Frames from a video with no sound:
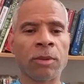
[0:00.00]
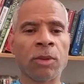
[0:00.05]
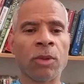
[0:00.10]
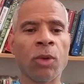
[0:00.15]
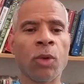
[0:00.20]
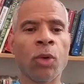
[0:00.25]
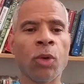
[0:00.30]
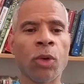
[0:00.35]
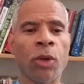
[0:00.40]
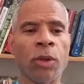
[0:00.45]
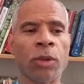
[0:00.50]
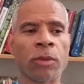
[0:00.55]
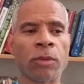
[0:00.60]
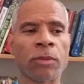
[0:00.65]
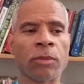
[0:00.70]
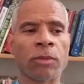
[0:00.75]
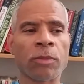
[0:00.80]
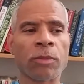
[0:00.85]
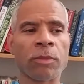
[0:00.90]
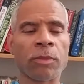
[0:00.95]
or
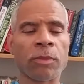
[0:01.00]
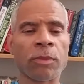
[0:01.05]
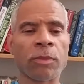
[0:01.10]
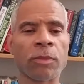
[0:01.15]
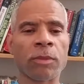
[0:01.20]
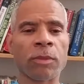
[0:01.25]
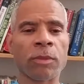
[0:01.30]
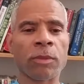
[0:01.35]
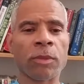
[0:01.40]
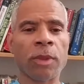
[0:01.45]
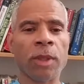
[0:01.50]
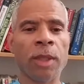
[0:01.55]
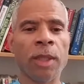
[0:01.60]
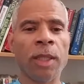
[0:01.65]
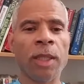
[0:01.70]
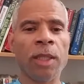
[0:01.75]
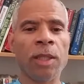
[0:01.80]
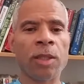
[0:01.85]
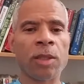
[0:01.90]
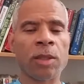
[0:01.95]
at
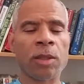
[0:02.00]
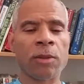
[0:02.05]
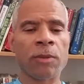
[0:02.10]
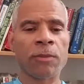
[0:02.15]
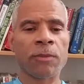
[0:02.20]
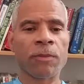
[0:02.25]
least